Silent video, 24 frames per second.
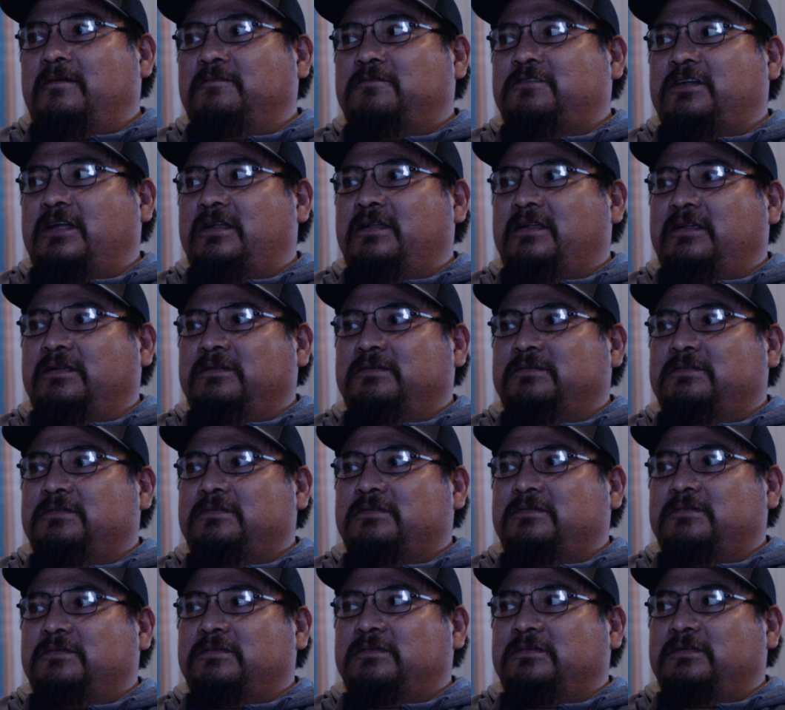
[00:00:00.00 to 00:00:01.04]
I'm trying to
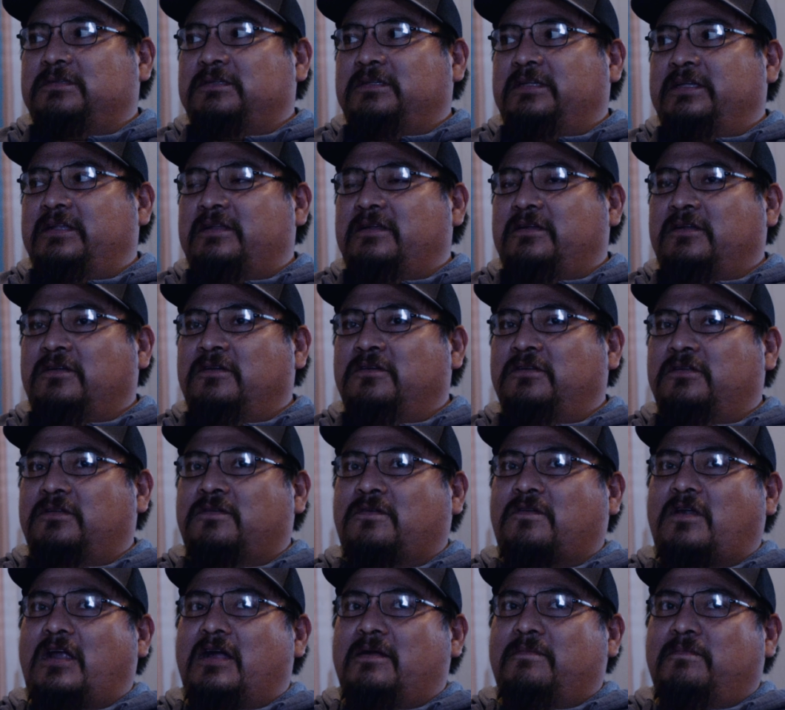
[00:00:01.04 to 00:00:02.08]
get a
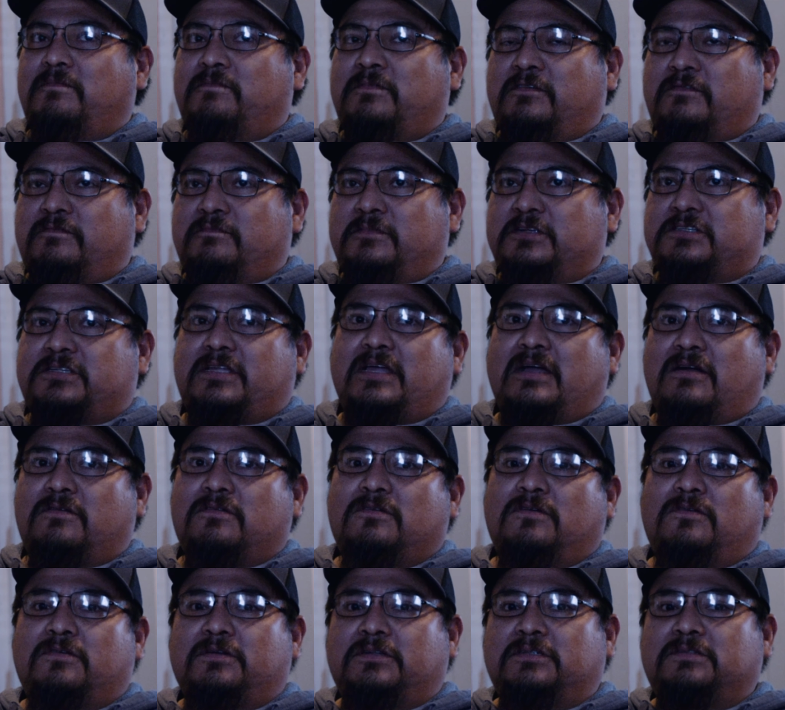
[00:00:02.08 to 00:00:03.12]
good crop of
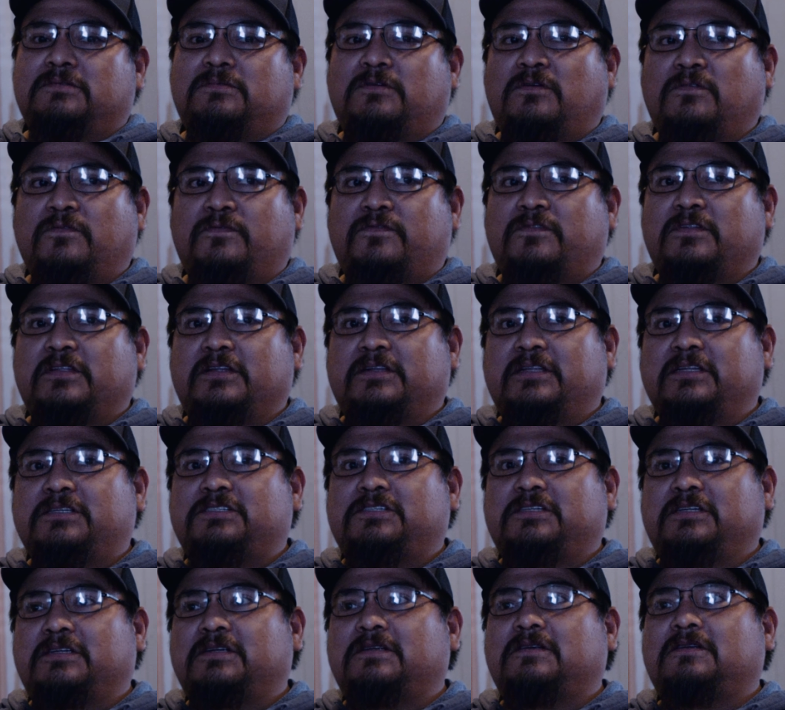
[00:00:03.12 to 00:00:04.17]
mescal going, hopefully
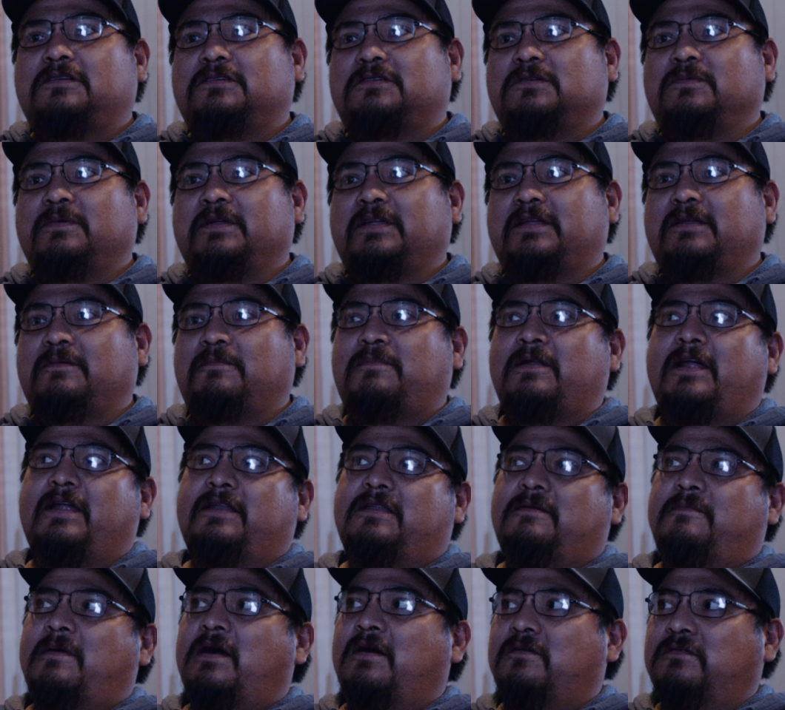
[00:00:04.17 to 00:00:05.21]
this year, so we can
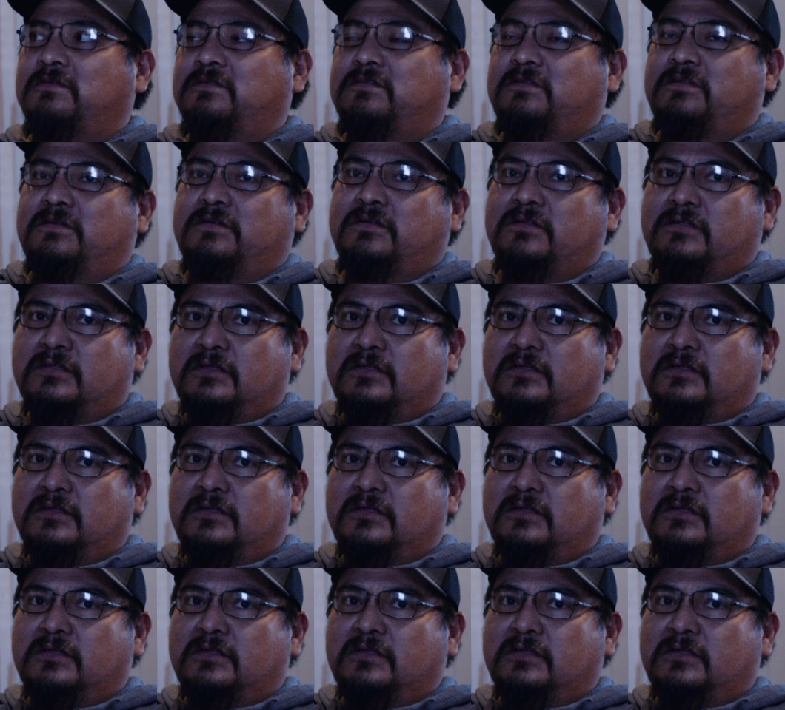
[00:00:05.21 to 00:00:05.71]
plant them out in